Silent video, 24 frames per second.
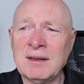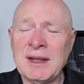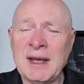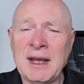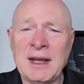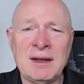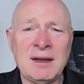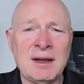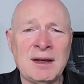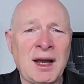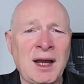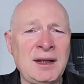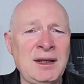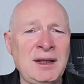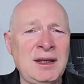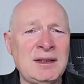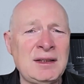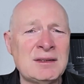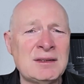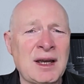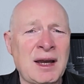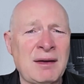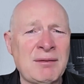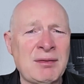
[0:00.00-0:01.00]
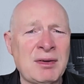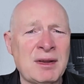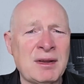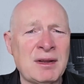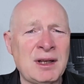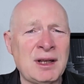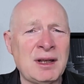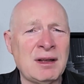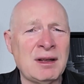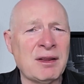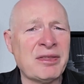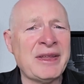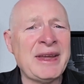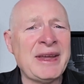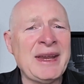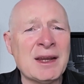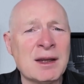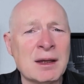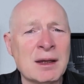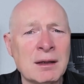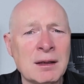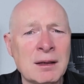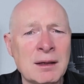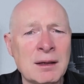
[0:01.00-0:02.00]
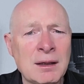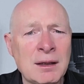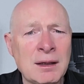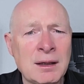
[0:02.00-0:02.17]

then I need to have a little think.